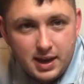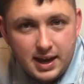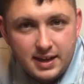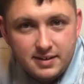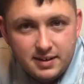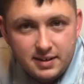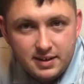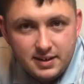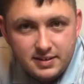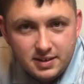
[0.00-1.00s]
and
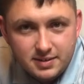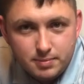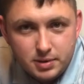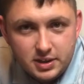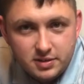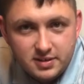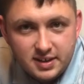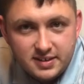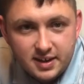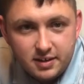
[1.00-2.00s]
he's got some pretty good
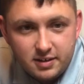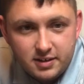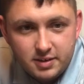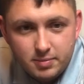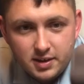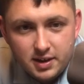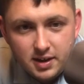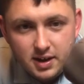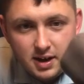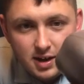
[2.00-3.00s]
detail on him.
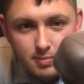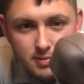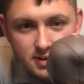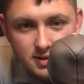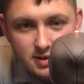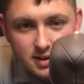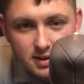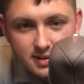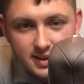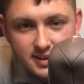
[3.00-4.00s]

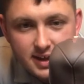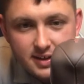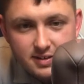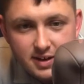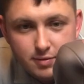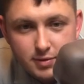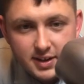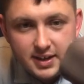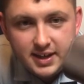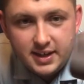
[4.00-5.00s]
I think they
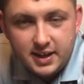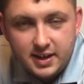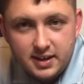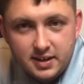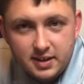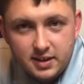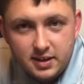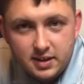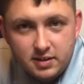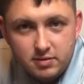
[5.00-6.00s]
really
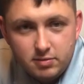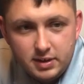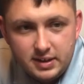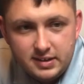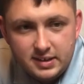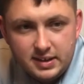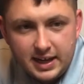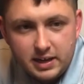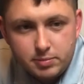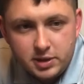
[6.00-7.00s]
did
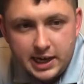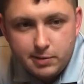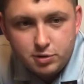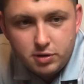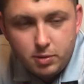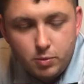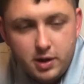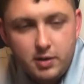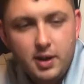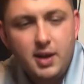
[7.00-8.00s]
capture him
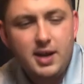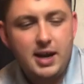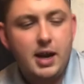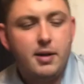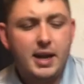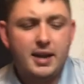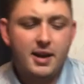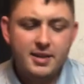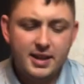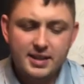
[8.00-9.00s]
well, and
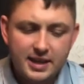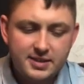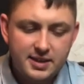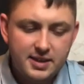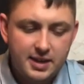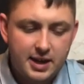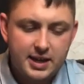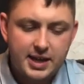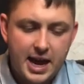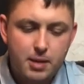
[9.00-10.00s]
I think they did
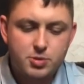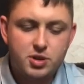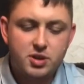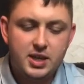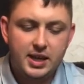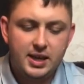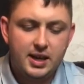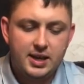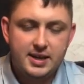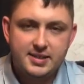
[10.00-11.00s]
capture the
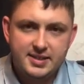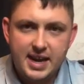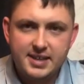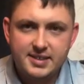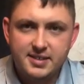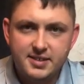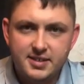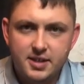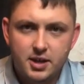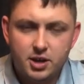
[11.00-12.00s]

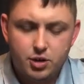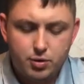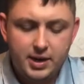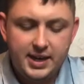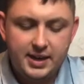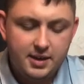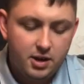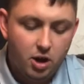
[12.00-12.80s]
Assassin's Creed